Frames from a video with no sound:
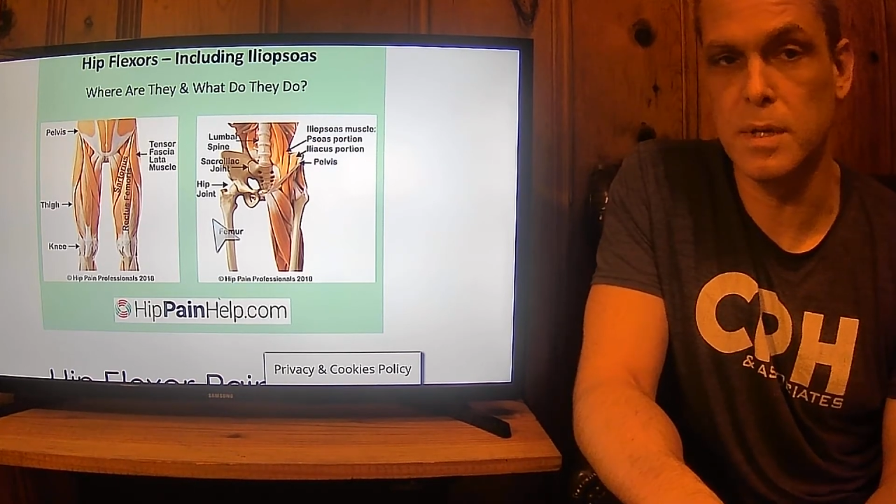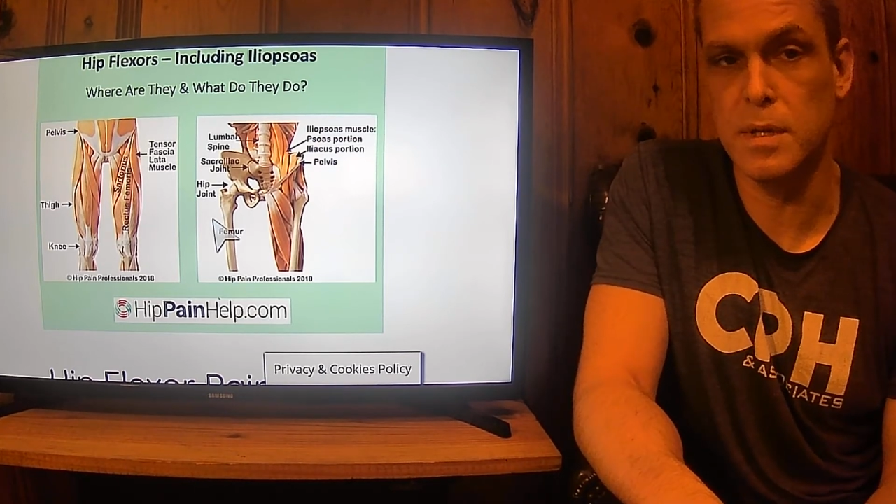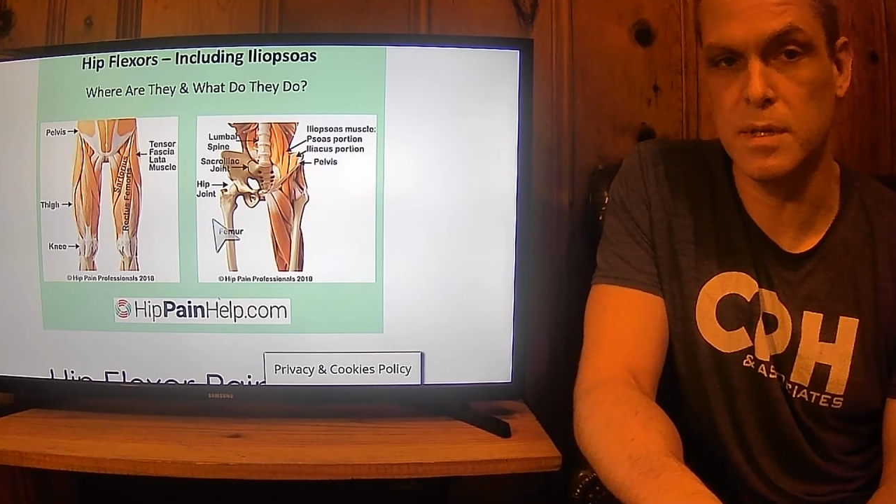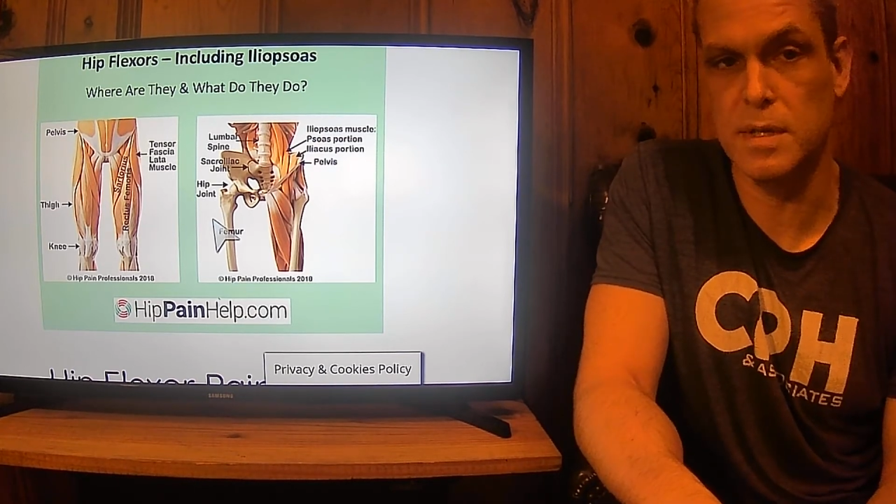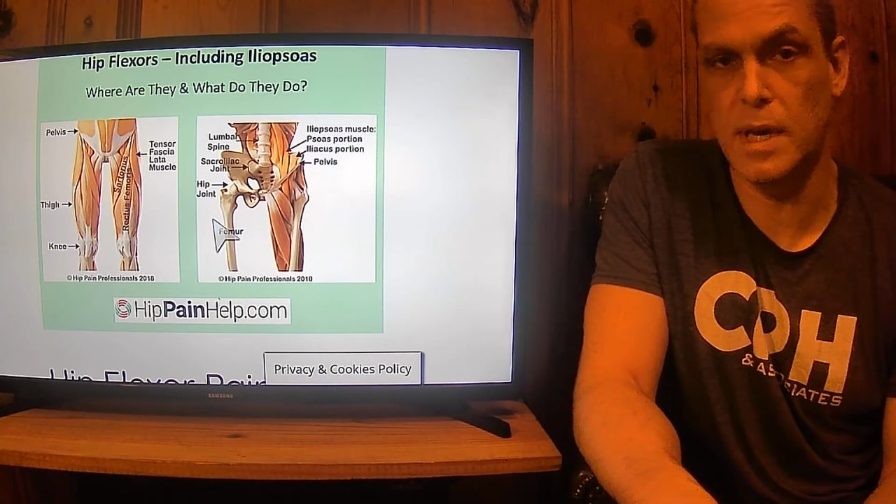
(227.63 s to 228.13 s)
and
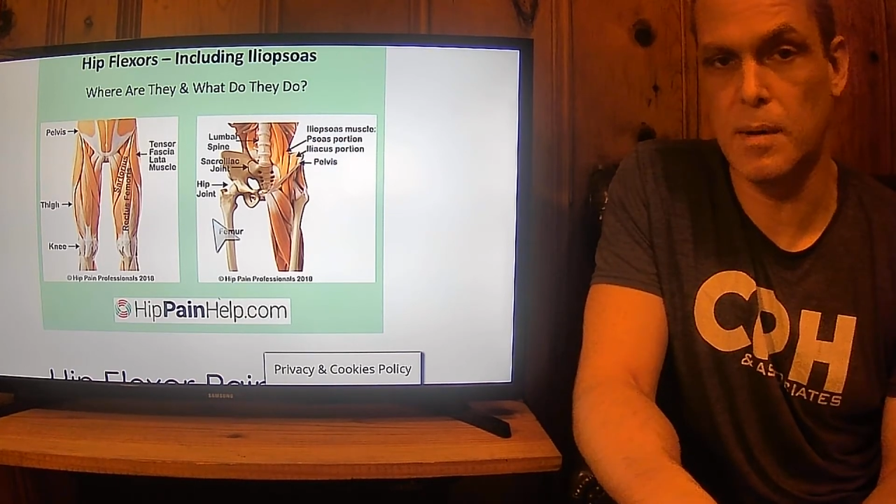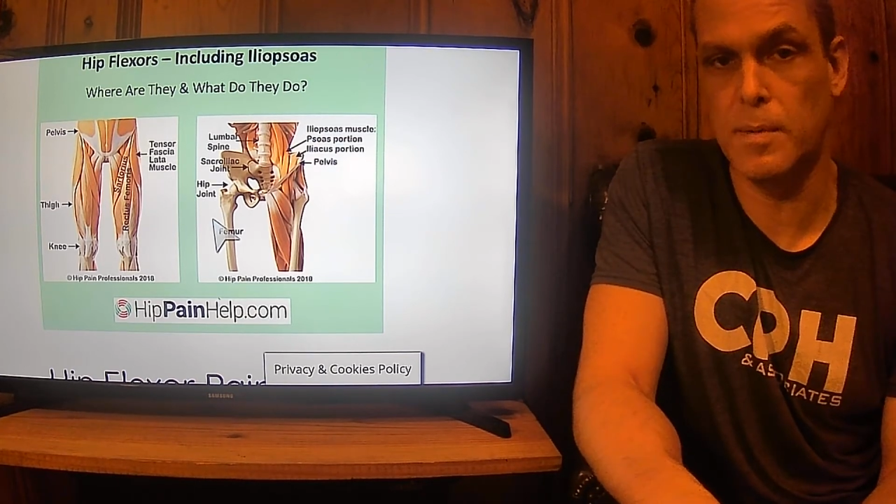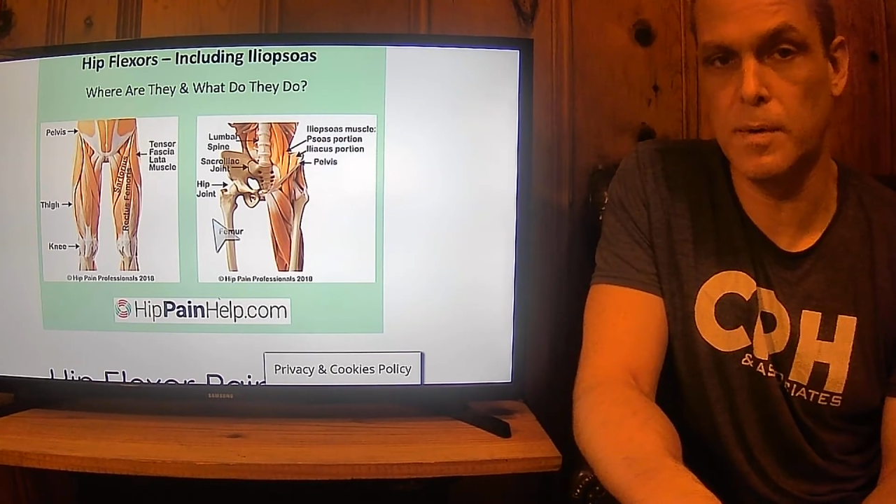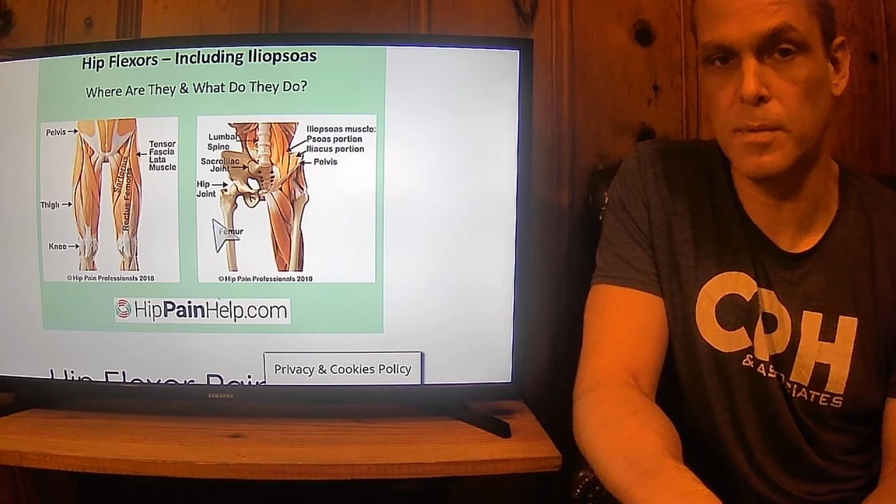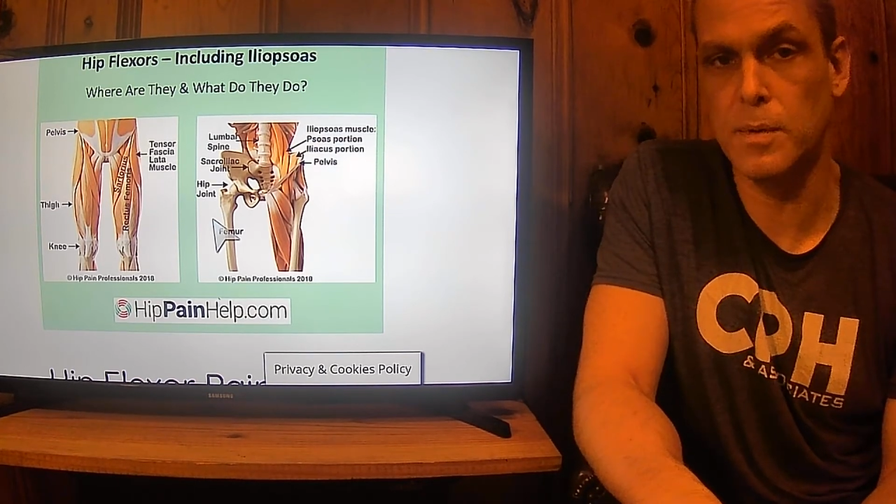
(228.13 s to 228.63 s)
let's see how
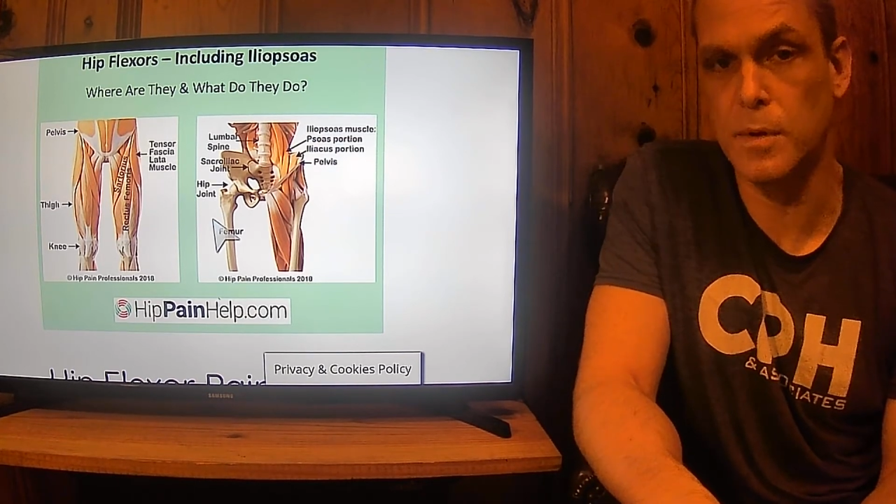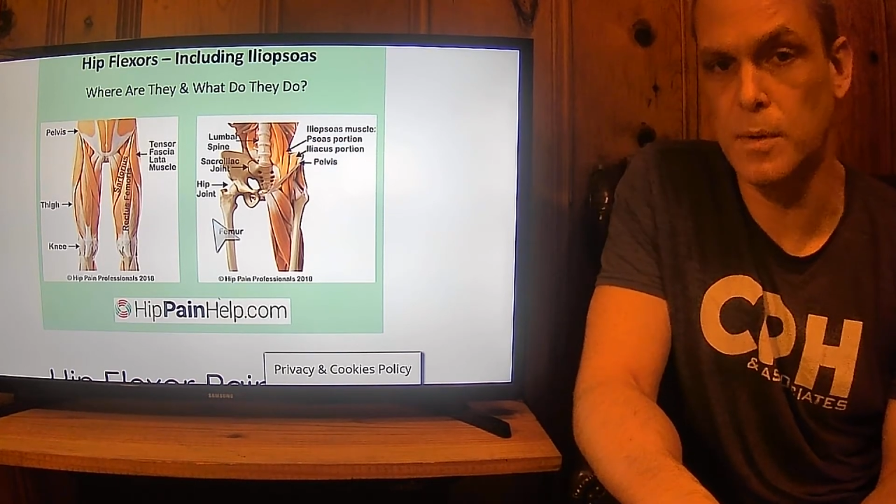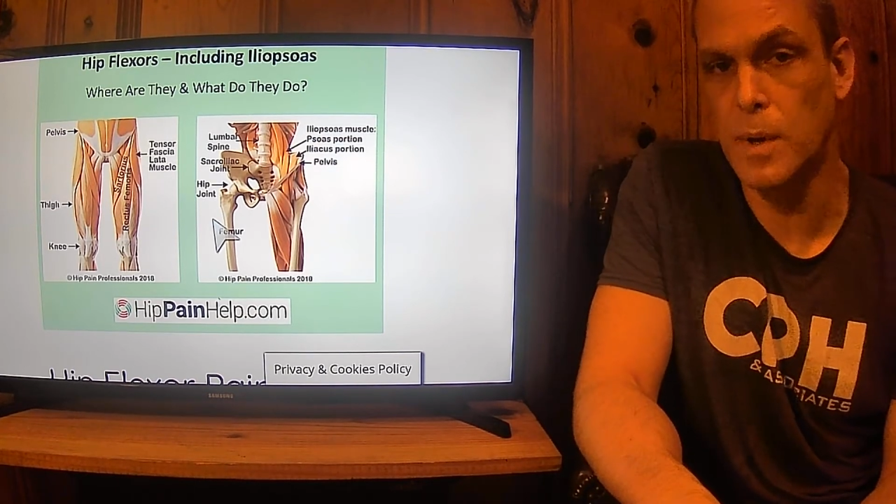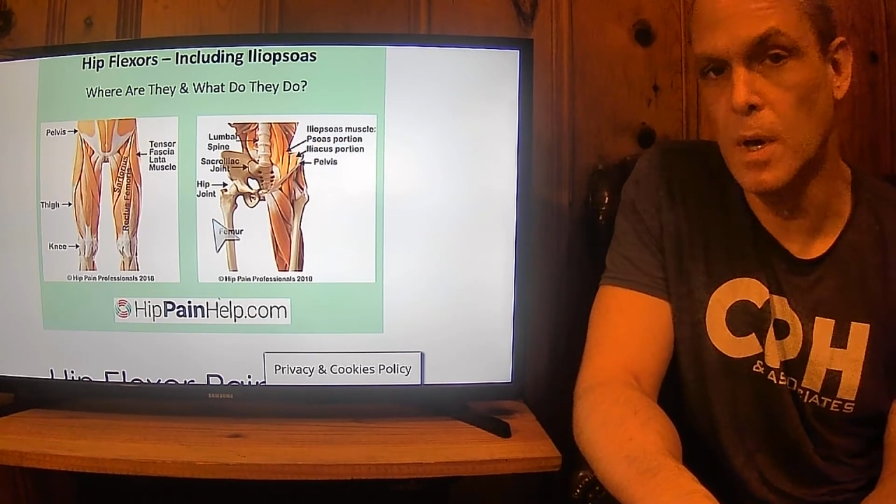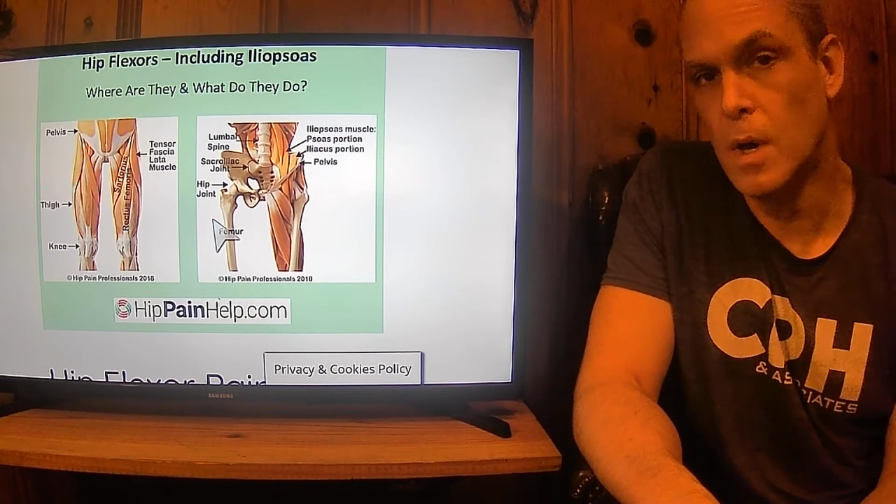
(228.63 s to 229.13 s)
people do.